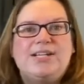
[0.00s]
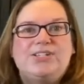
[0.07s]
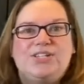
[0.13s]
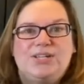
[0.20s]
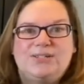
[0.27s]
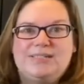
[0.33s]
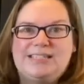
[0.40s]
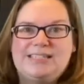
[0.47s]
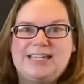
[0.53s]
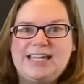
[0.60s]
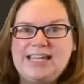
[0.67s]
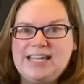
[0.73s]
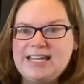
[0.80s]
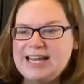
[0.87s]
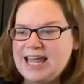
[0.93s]
to see
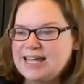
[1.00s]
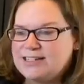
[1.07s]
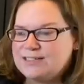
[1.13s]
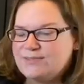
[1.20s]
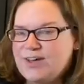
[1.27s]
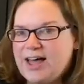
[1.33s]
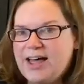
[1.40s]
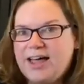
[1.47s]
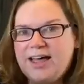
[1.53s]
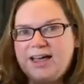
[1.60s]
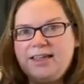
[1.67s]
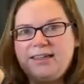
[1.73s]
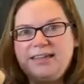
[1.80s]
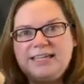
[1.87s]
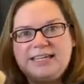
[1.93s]
next
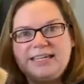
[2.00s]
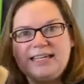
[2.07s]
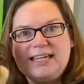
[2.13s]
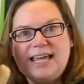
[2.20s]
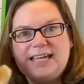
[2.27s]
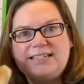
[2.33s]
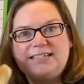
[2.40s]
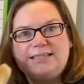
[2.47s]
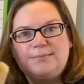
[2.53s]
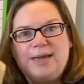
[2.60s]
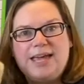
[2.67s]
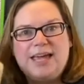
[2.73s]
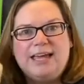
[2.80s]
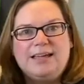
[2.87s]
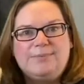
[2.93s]
fall, yes
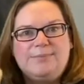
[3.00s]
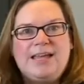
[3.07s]
ma'am,